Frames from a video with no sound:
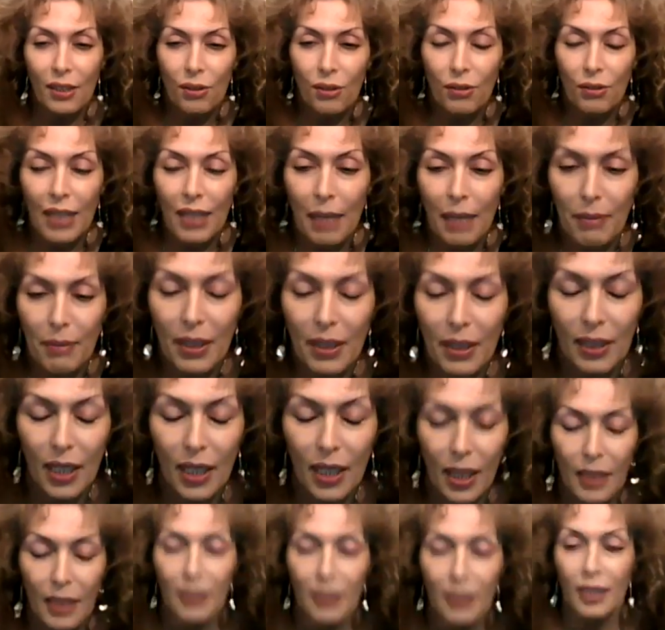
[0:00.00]
do that because
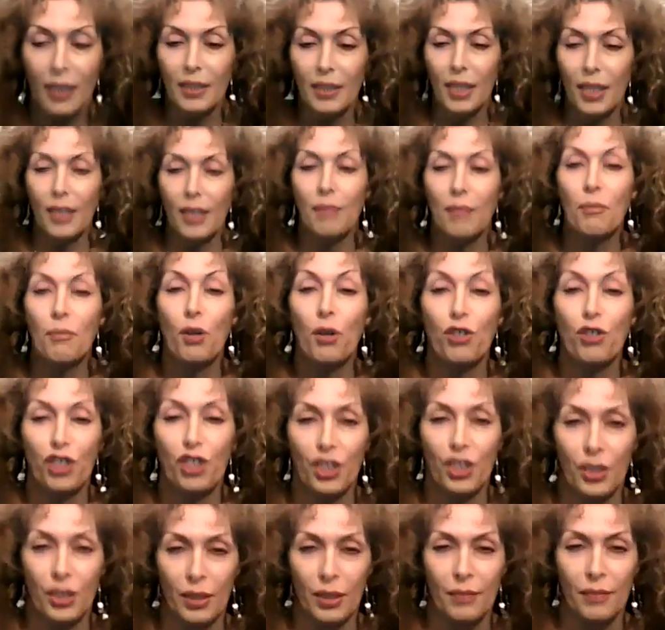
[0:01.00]
holidays are
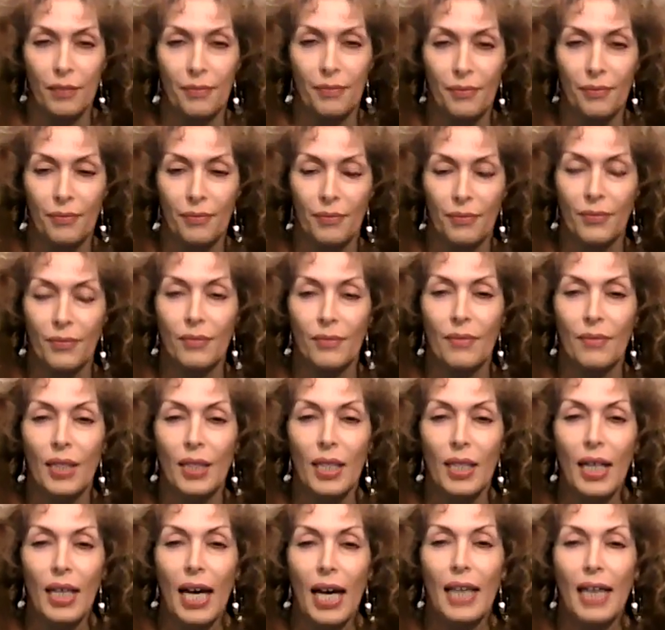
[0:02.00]
emotional,
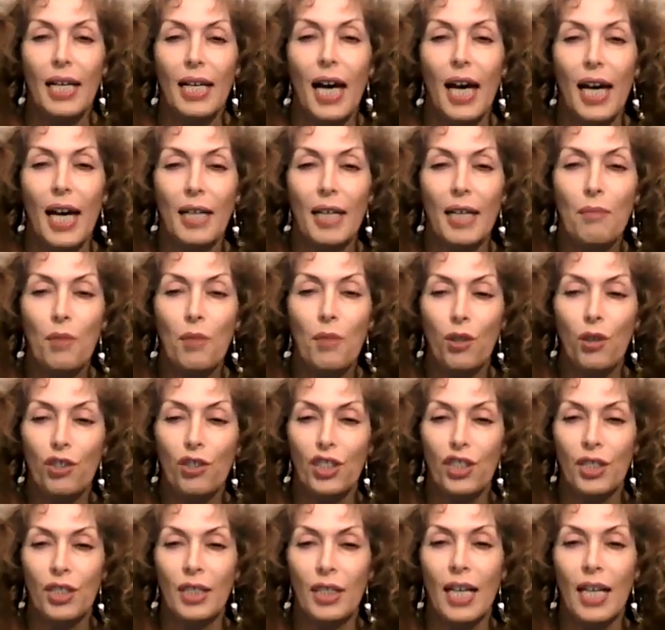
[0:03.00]
and high
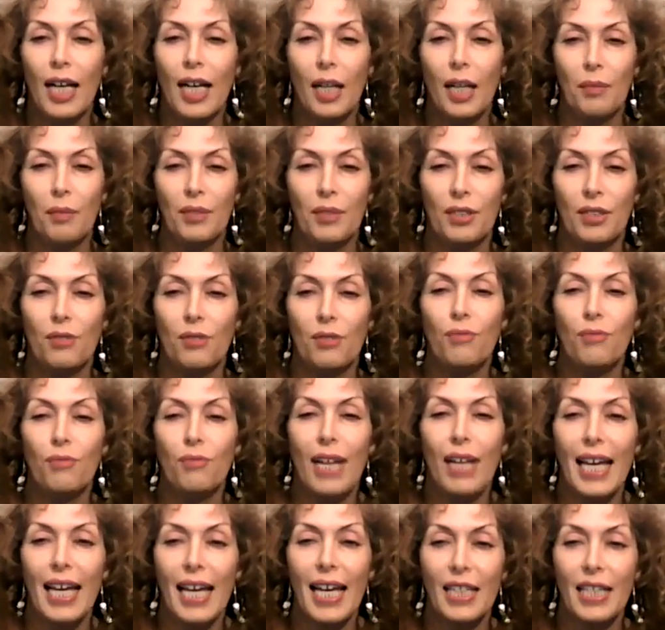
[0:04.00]
emotion helps to
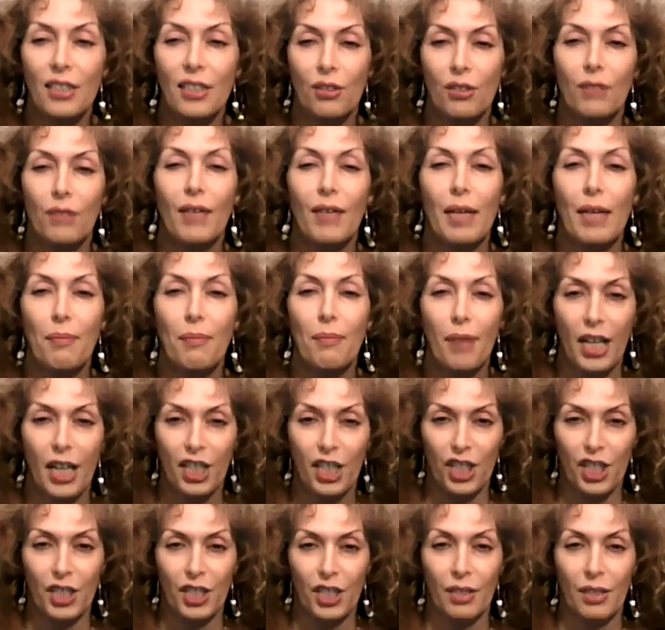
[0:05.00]
raise your
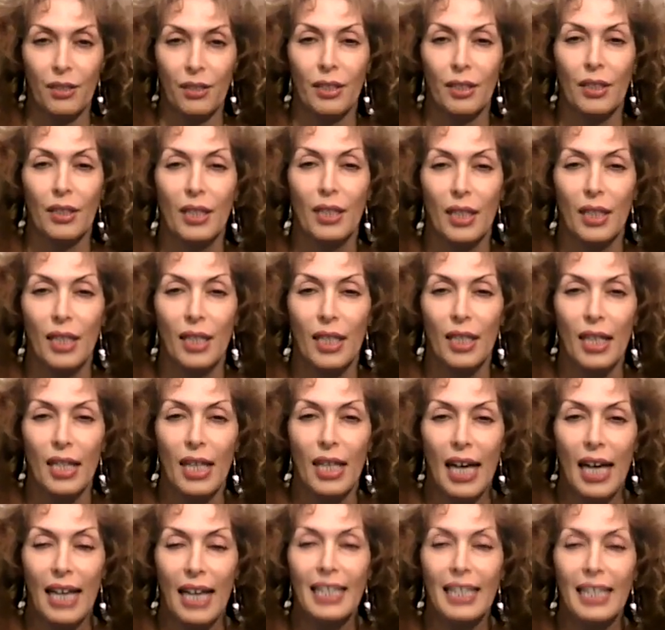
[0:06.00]
vibration,
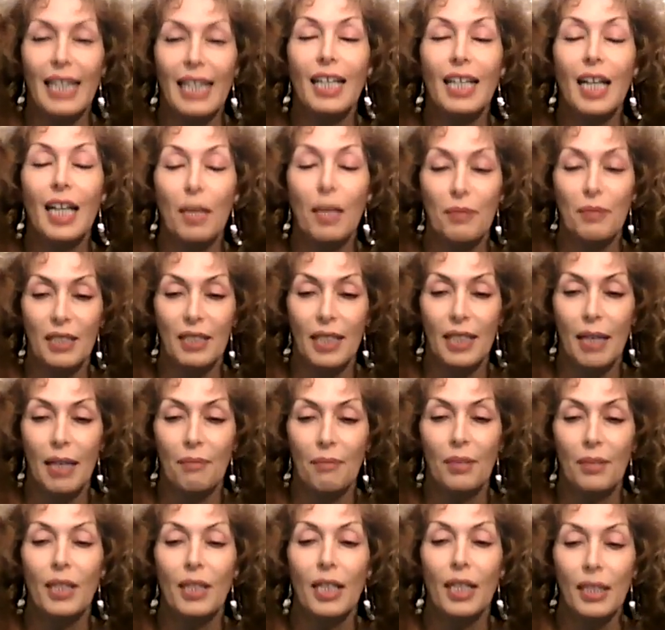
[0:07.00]
and that helps
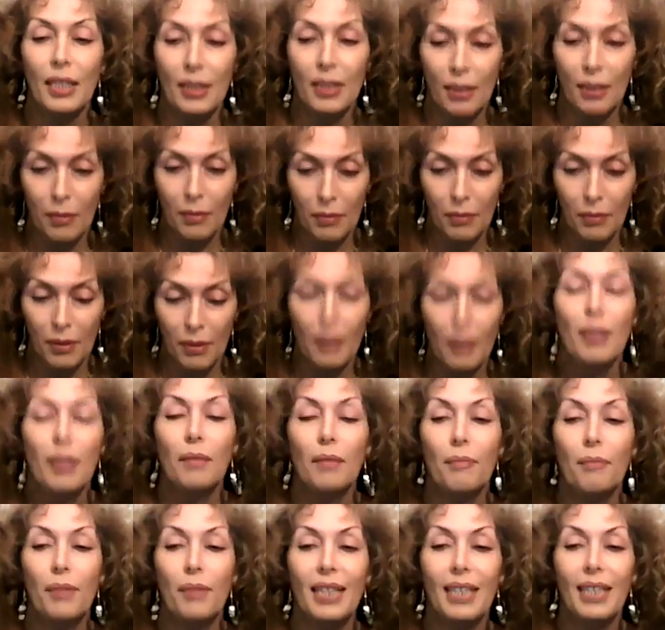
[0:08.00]
them to
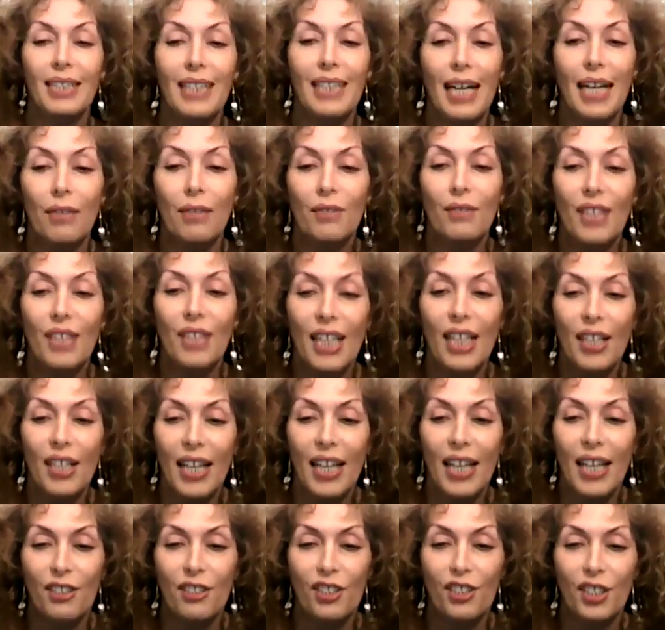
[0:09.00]
bring down their
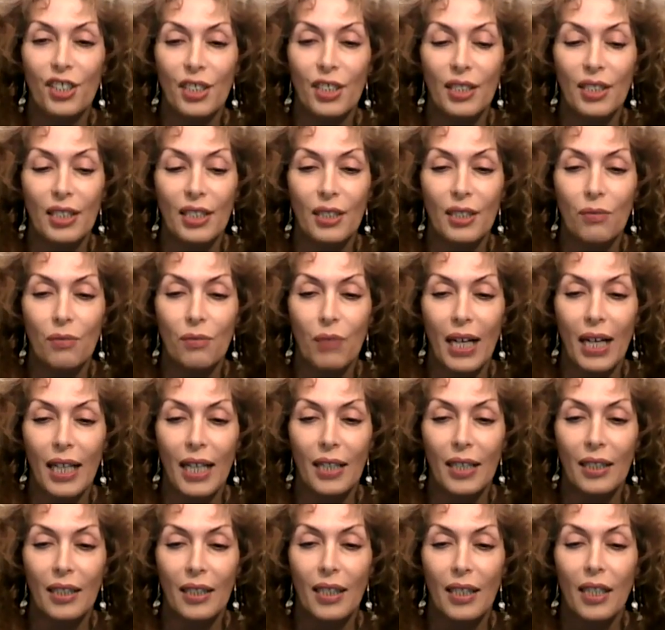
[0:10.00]
energies as
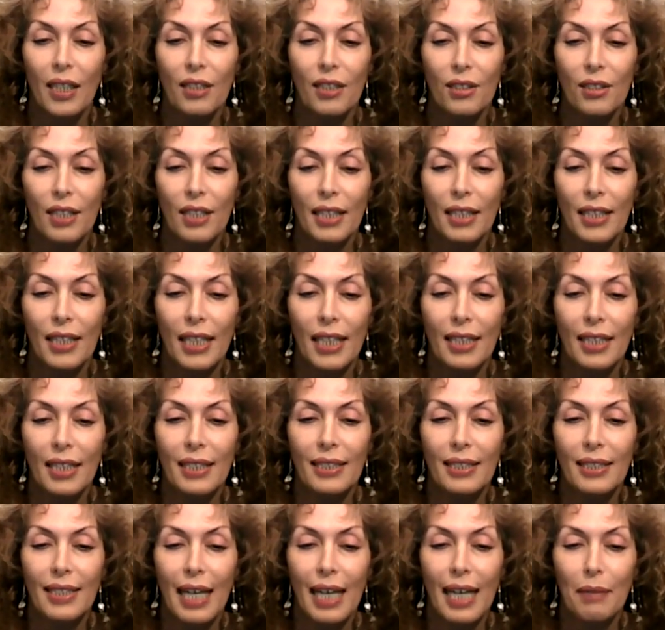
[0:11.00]
well, so that they can
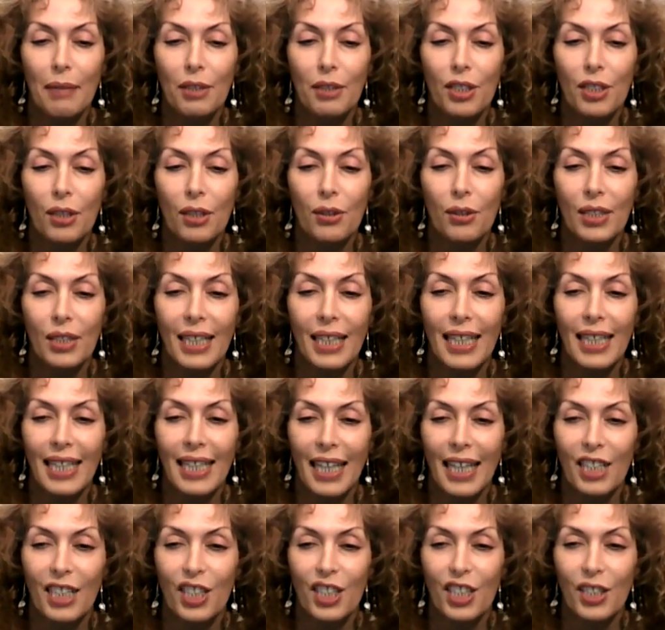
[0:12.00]
establish a good
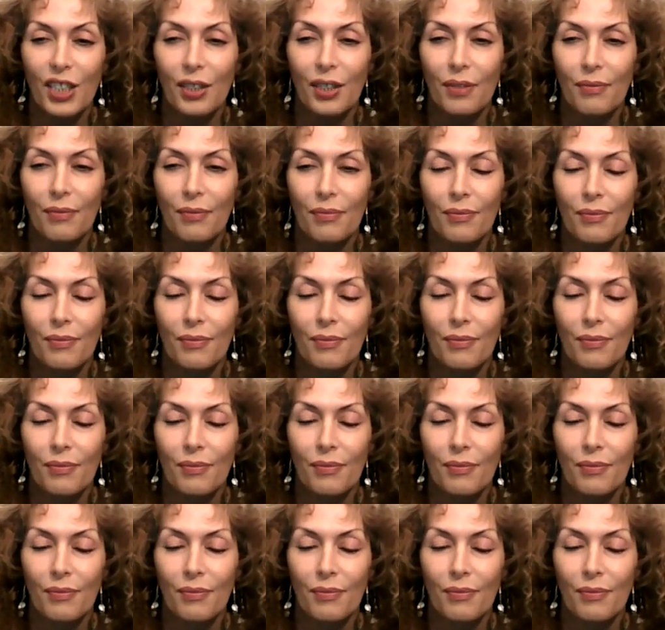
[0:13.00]
connection.